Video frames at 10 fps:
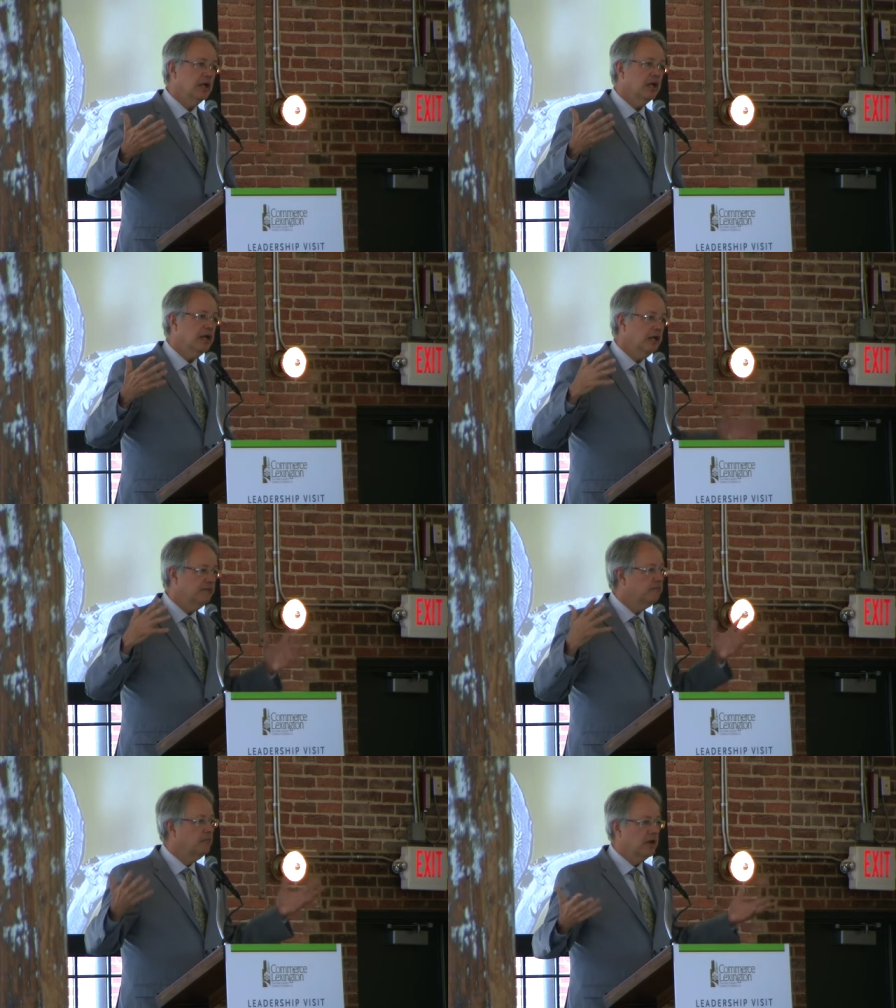
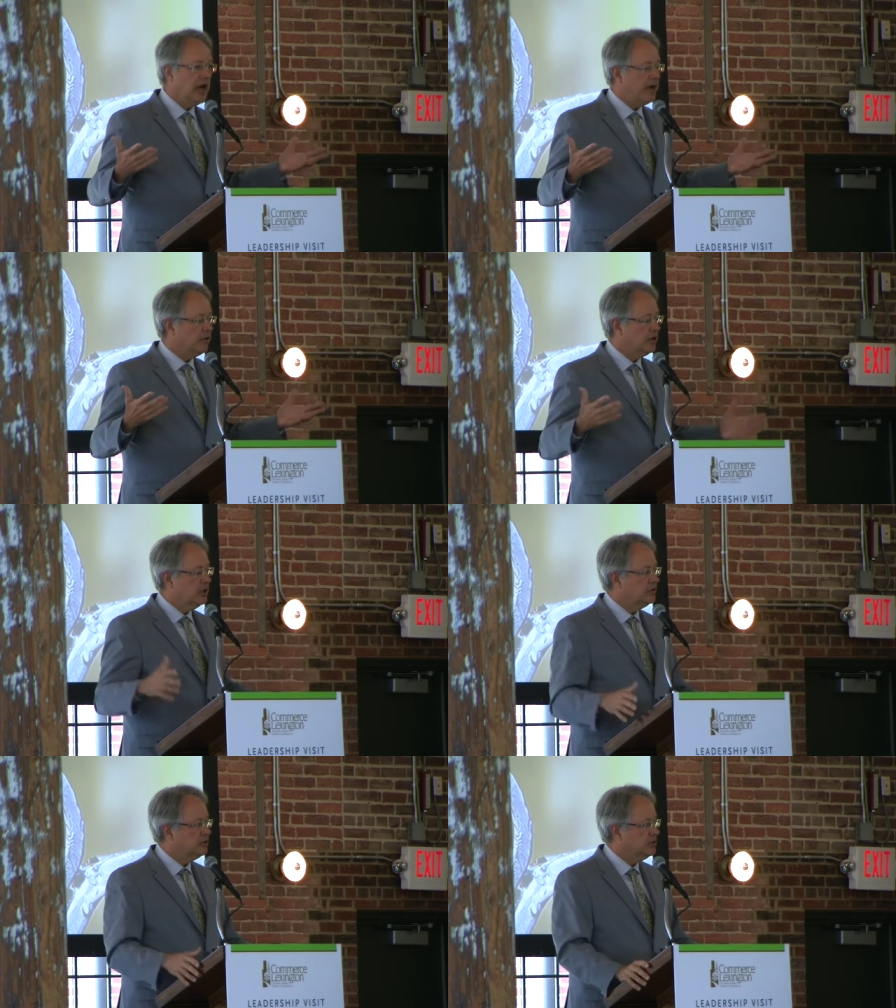and
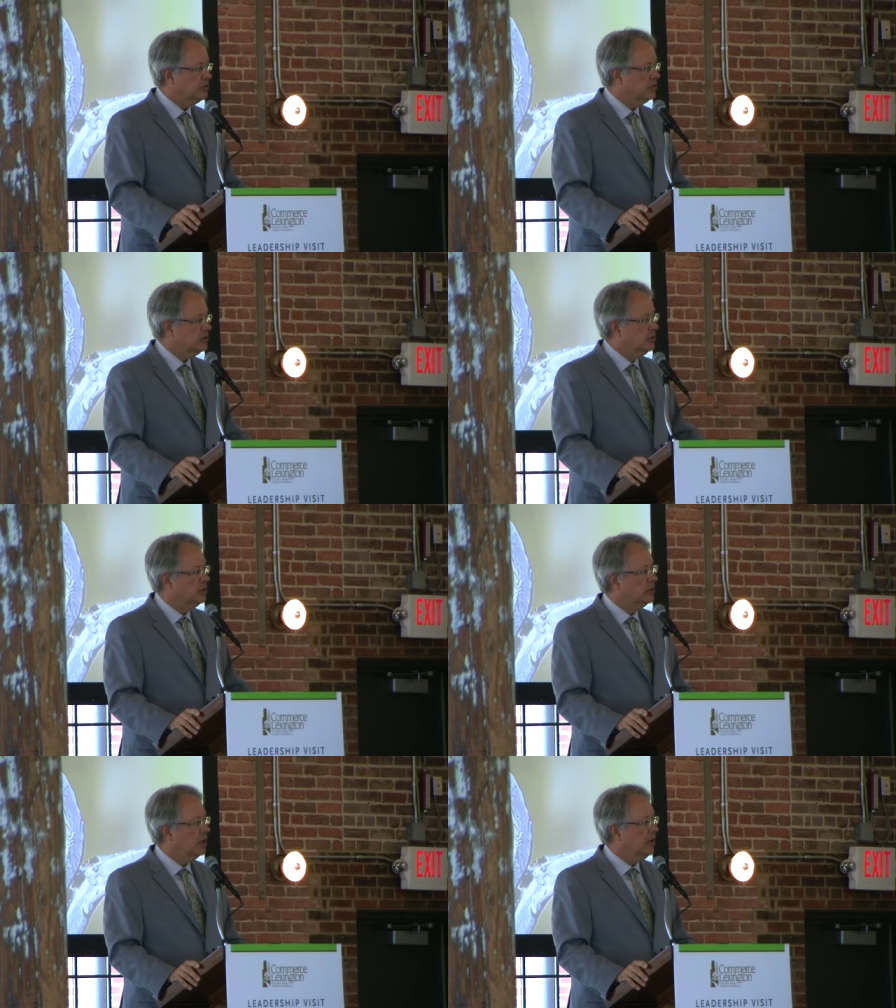agriculture
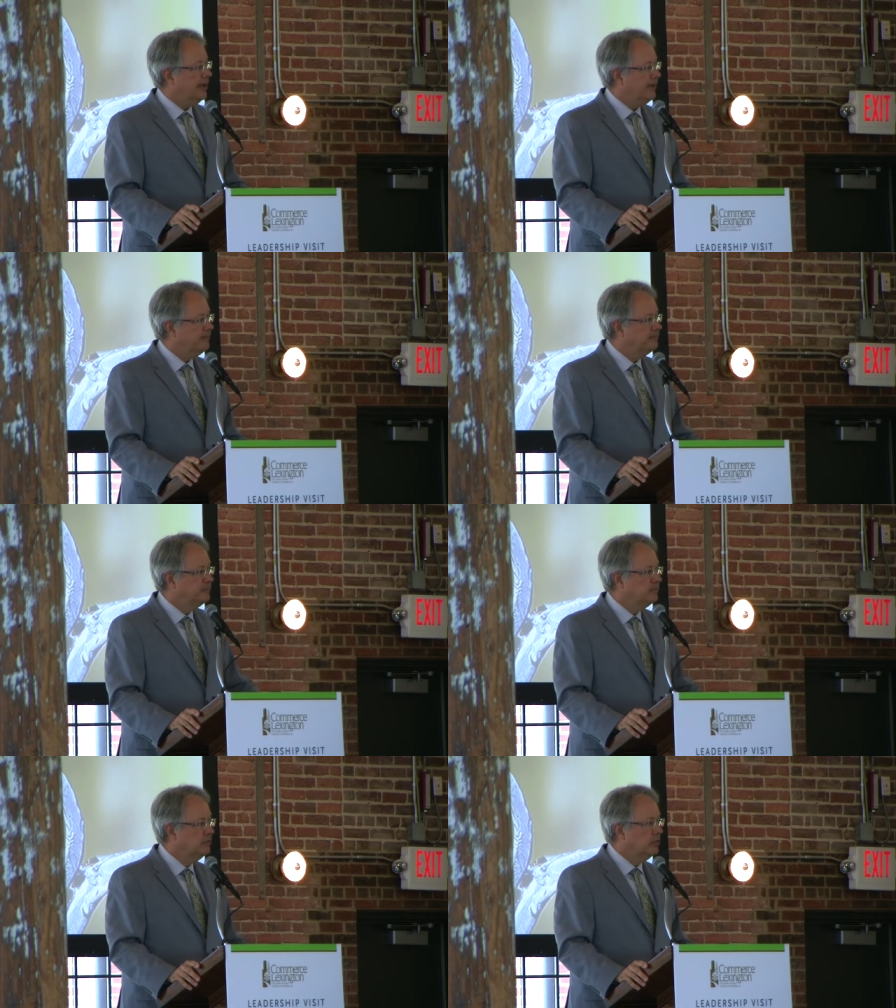
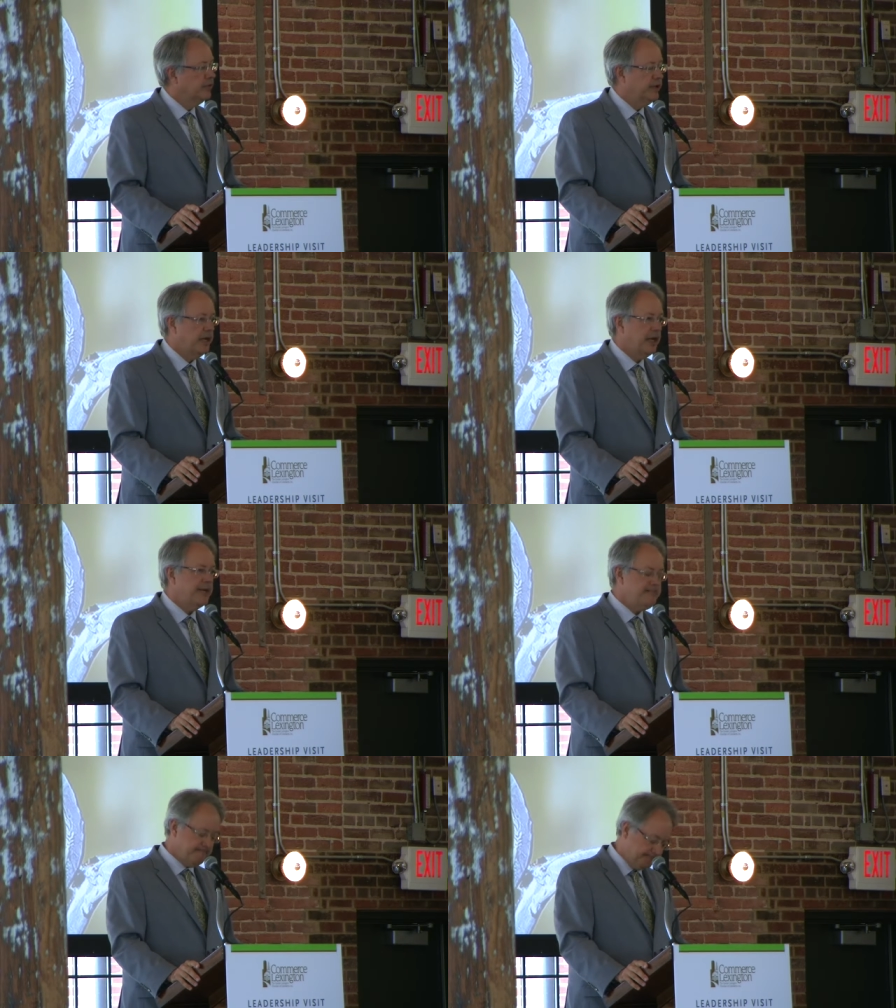ruled the
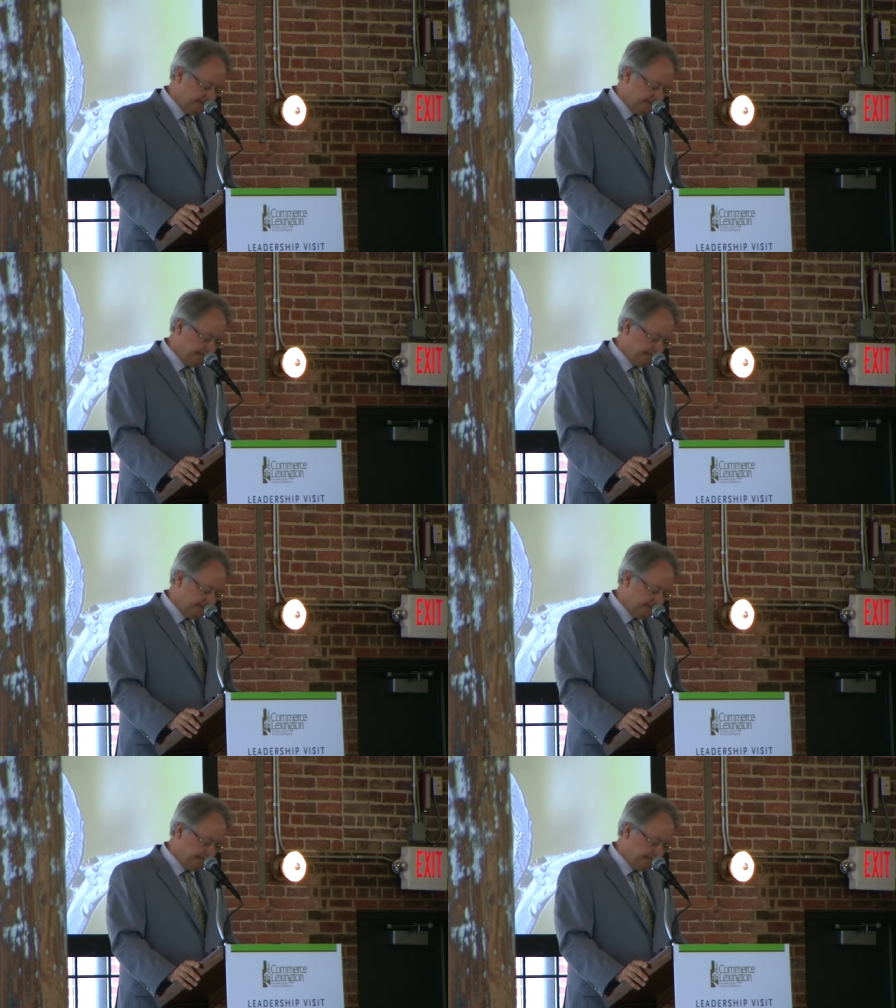day.